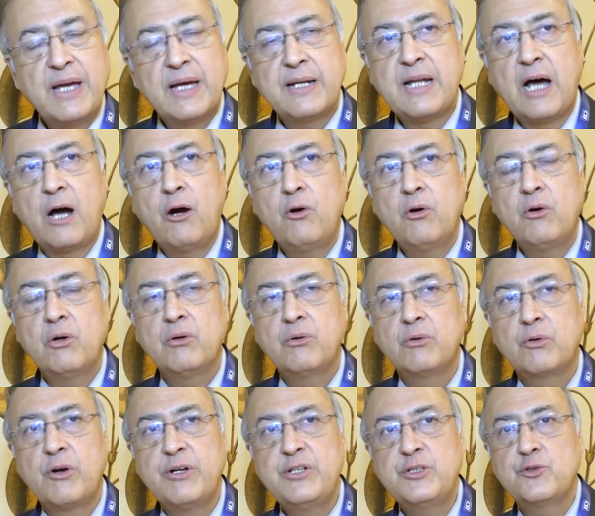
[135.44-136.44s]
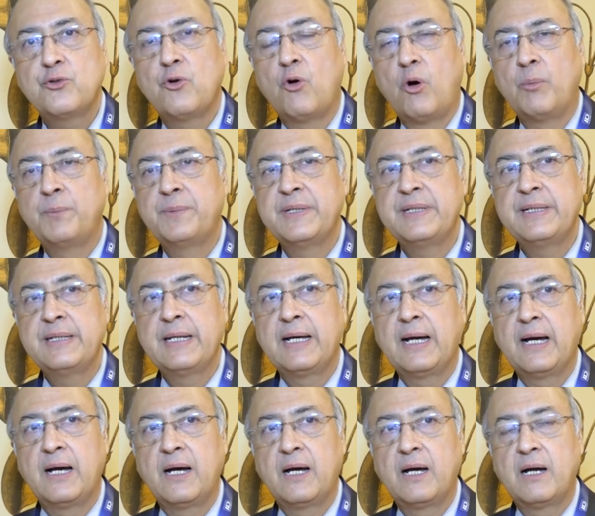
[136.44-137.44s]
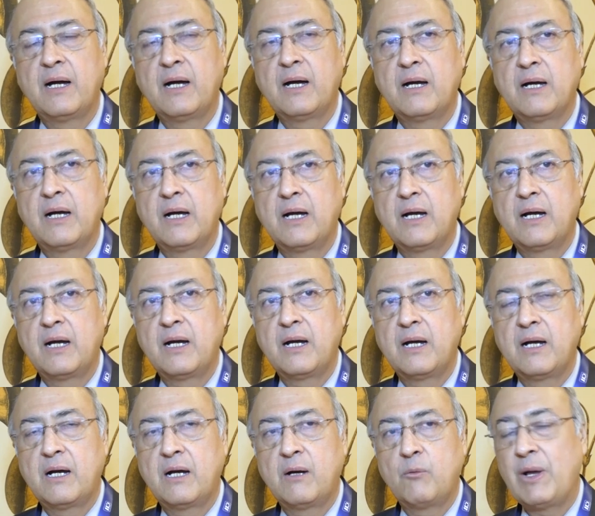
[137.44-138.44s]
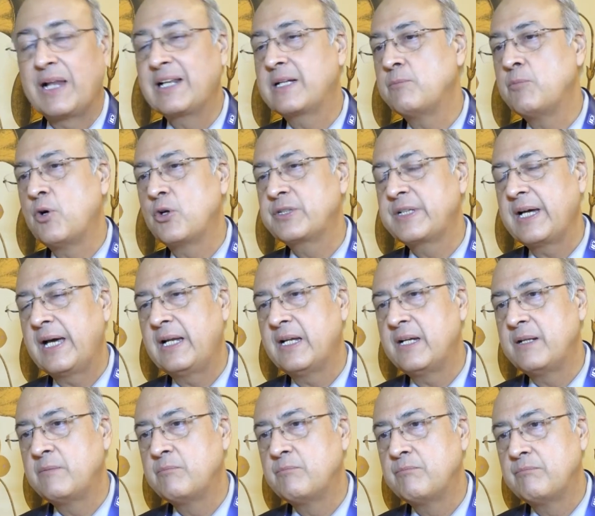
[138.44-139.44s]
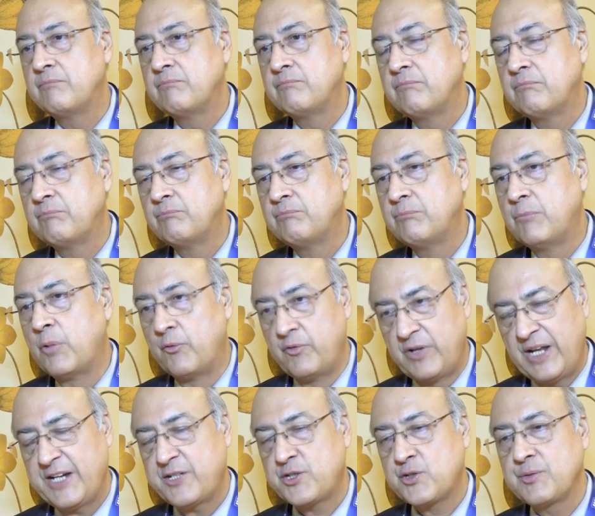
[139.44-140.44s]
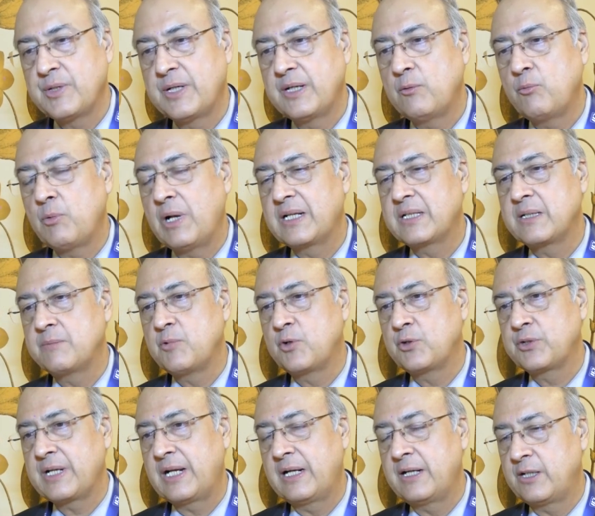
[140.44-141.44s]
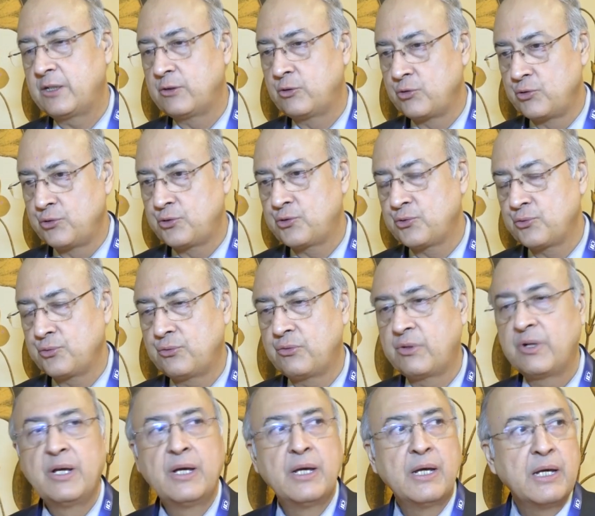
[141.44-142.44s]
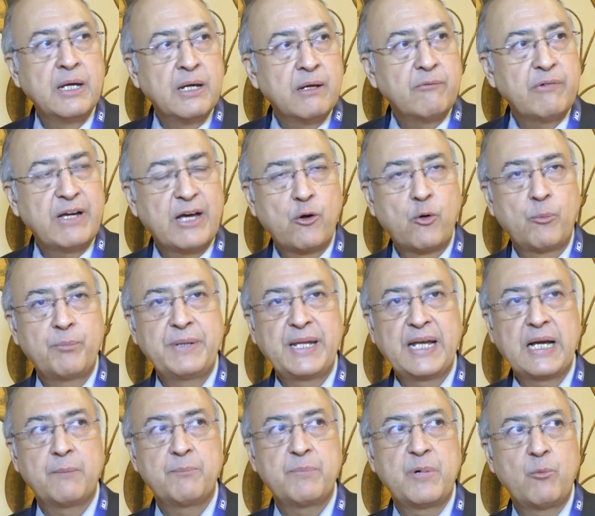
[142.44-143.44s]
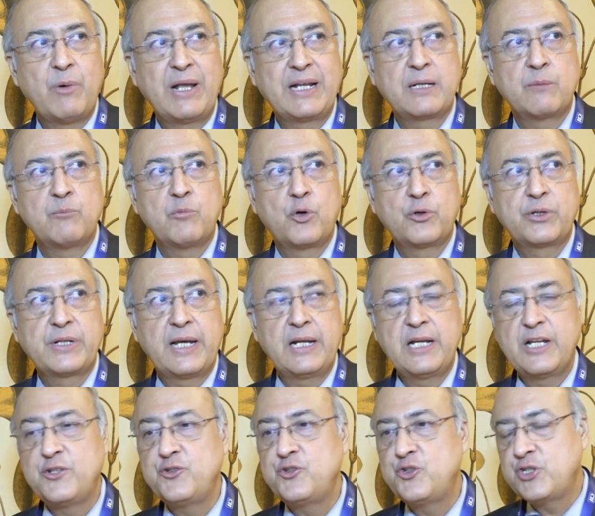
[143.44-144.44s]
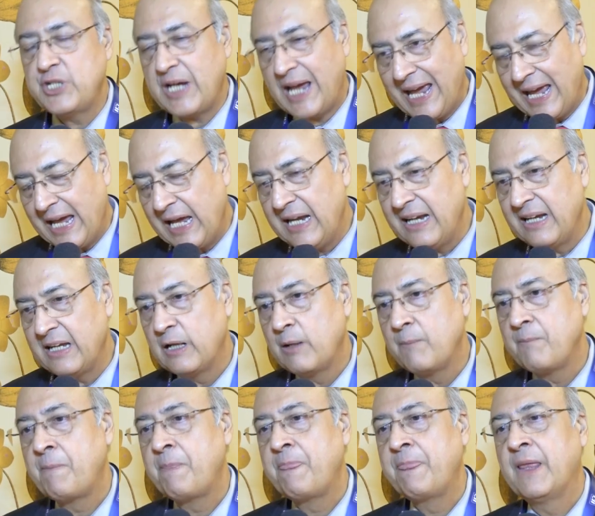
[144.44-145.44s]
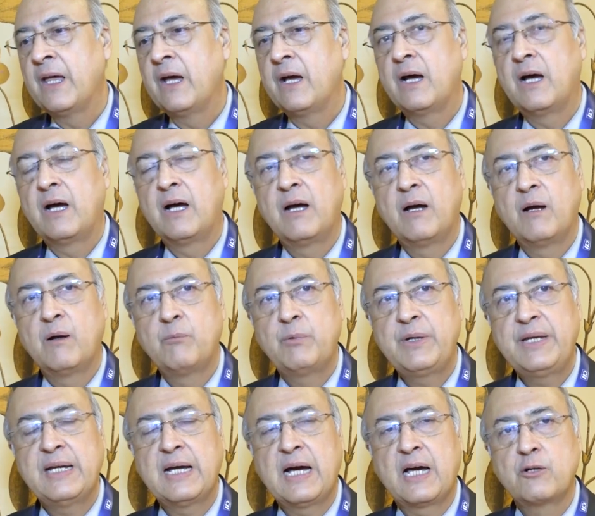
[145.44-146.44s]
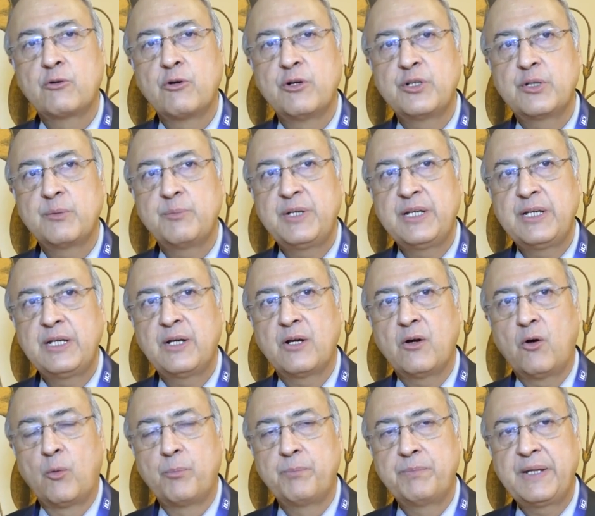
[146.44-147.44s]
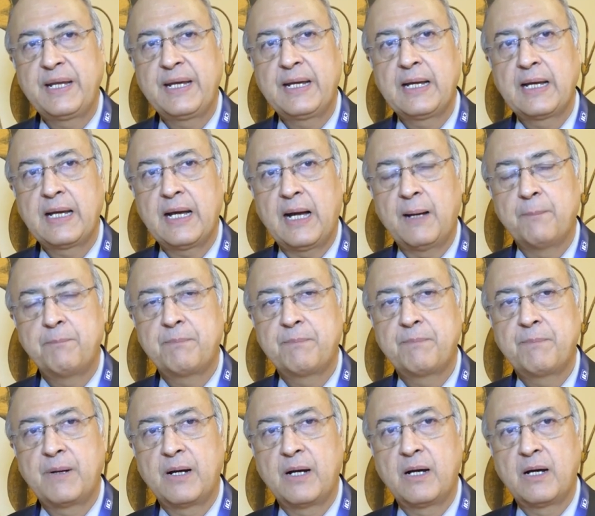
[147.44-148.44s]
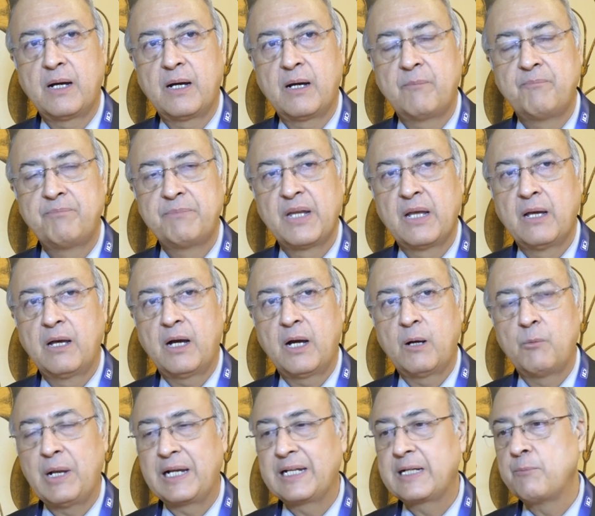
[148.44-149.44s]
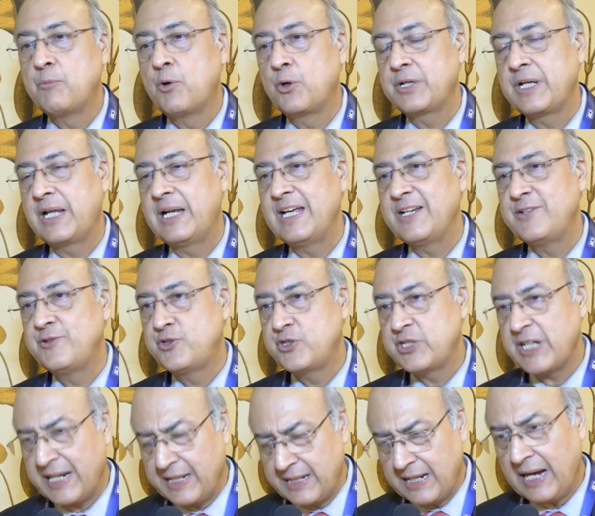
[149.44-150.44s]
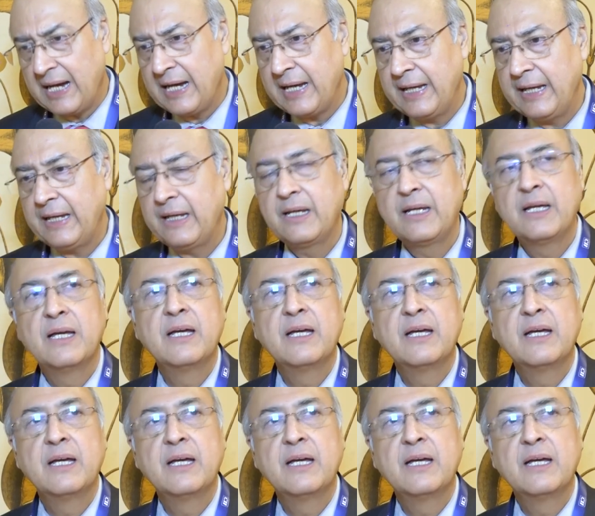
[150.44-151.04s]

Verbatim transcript: We are now going to open uh, uh, a welcome hotel in Bhuvaneshwar, welcome hotel in Guntur. We are opening up a welcome hotel in Chel. we are going to be opening up a welcome hotel in Chennai.